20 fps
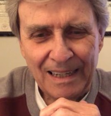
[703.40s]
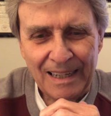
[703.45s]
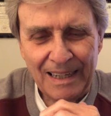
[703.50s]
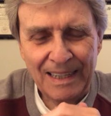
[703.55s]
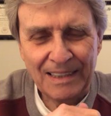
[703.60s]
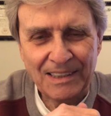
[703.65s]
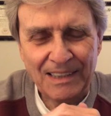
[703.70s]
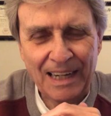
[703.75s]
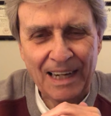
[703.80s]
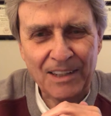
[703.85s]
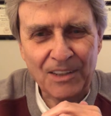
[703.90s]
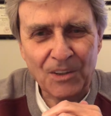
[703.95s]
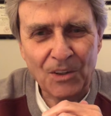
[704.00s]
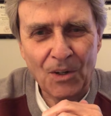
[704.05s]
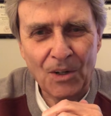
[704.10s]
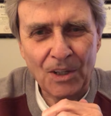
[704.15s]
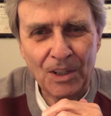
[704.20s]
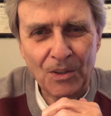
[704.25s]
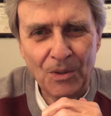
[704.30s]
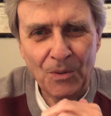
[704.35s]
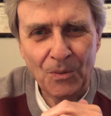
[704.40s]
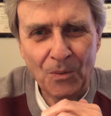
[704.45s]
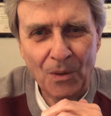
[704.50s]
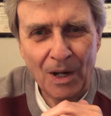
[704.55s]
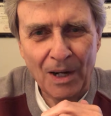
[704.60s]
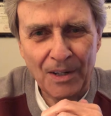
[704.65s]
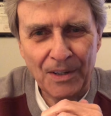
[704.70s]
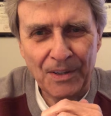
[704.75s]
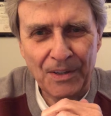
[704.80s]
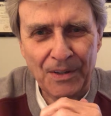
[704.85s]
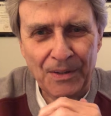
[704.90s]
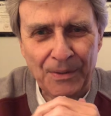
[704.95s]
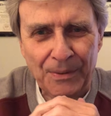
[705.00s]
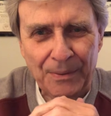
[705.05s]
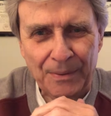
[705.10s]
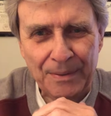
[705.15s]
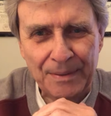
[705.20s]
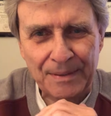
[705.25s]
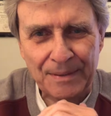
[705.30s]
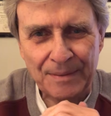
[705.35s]
He said, Lord, who are
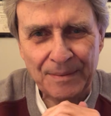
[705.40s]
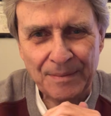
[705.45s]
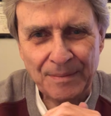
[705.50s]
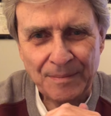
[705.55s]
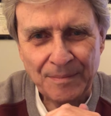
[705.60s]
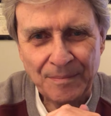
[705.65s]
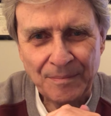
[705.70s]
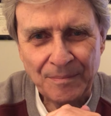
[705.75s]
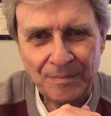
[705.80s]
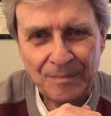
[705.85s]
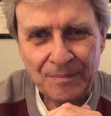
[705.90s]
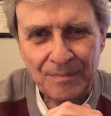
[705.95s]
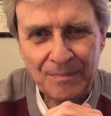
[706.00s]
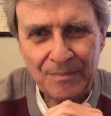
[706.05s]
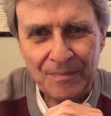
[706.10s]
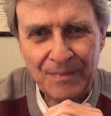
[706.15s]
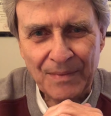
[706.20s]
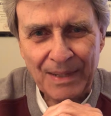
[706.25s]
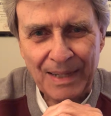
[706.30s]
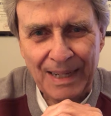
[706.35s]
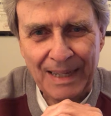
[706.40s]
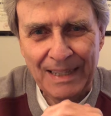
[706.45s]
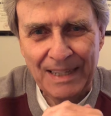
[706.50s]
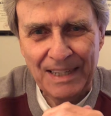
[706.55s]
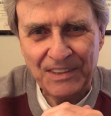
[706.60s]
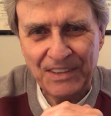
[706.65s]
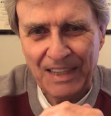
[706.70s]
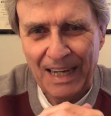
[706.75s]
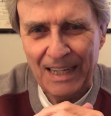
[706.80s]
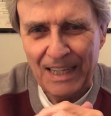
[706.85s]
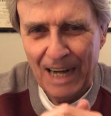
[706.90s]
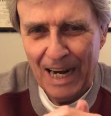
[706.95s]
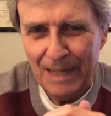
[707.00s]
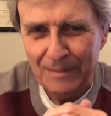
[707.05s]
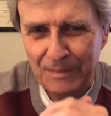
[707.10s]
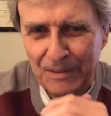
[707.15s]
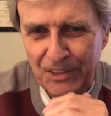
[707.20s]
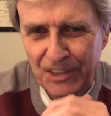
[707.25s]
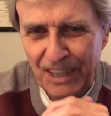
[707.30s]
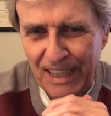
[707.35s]
you? And he said,
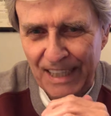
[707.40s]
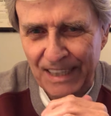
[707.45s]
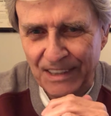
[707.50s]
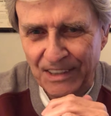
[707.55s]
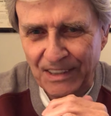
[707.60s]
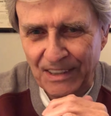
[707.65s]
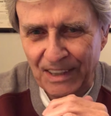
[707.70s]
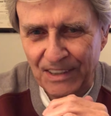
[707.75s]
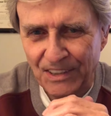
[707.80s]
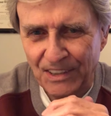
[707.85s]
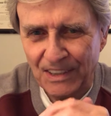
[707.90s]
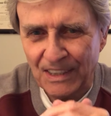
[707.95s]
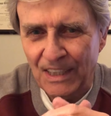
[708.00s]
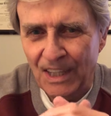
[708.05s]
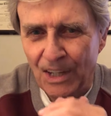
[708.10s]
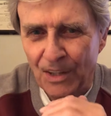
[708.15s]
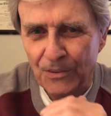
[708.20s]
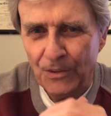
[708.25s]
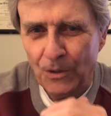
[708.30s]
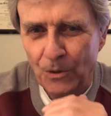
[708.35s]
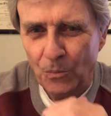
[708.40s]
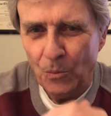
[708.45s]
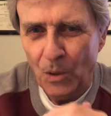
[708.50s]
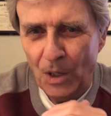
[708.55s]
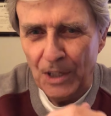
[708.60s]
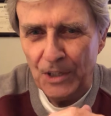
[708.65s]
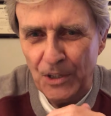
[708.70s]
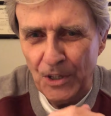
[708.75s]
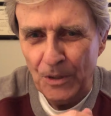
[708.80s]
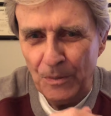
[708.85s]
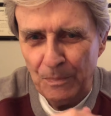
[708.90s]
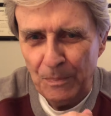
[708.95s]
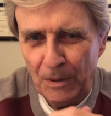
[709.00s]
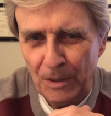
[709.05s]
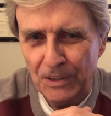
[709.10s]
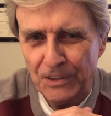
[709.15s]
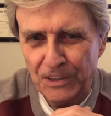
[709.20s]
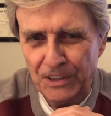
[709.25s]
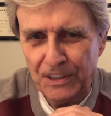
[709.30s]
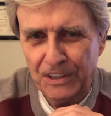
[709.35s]
I'm Jesus, the one you
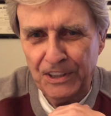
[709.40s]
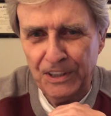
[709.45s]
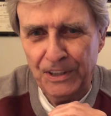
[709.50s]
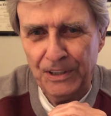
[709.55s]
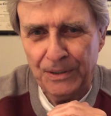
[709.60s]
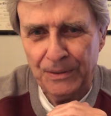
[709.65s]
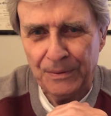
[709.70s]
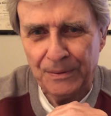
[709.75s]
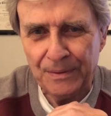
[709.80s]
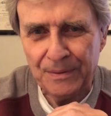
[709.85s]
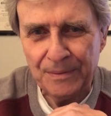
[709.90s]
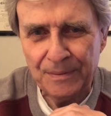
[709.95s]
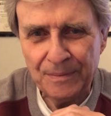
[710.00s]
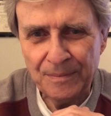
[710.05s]
persecute.